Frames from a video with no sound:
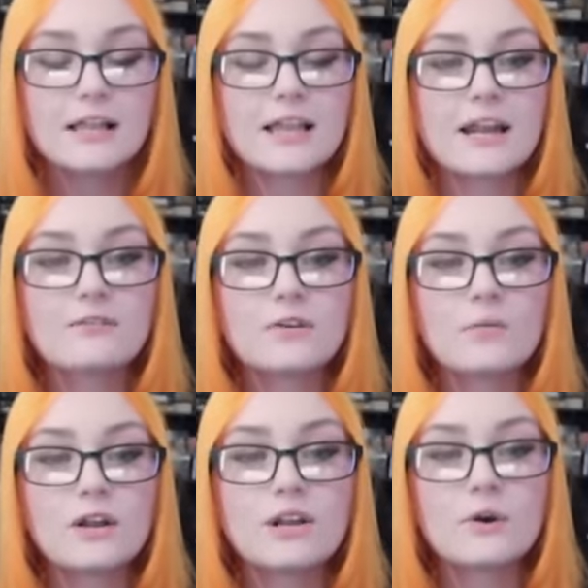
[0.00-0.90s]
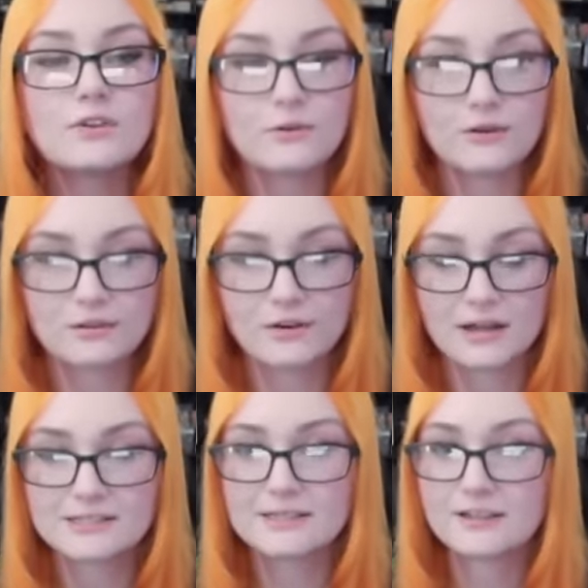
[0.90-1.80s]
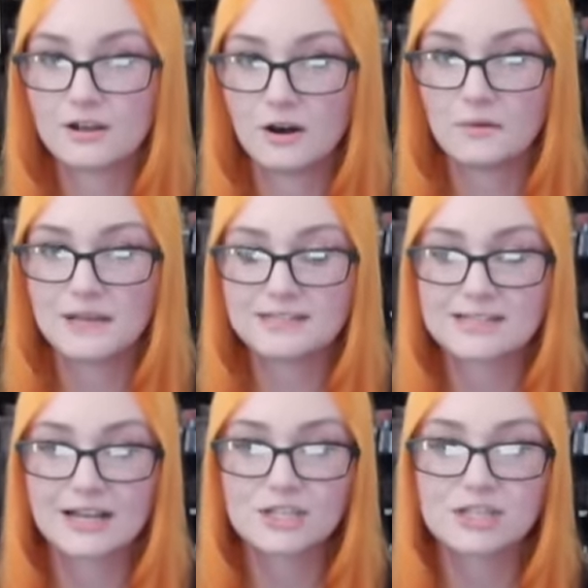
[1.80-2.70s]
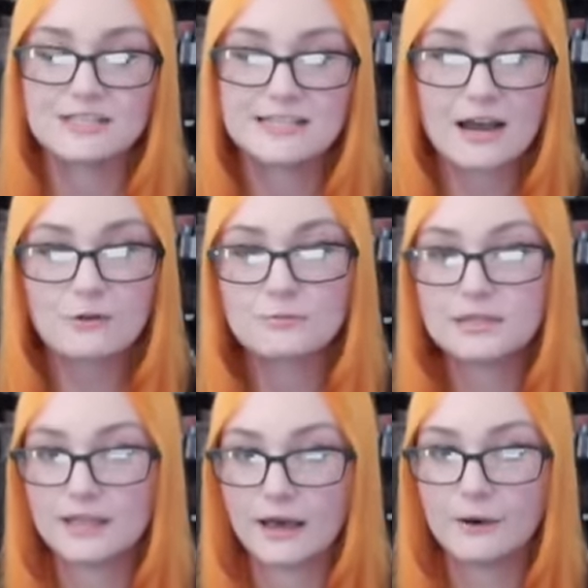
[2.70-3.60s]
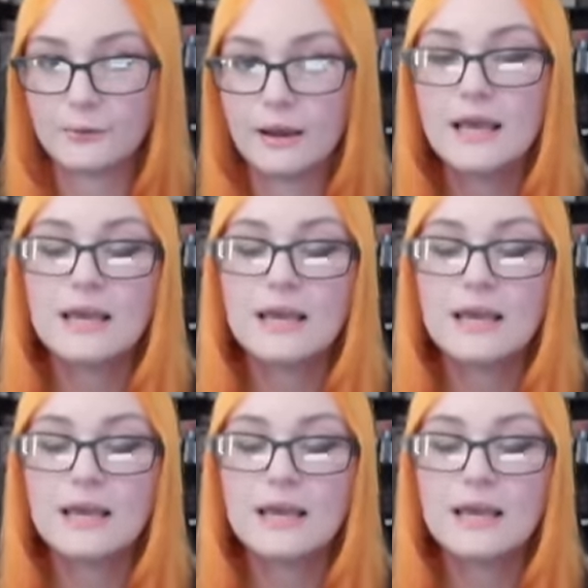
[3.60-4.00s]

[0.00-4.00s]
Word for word: Let everyone know your thoughts in the comment section down below.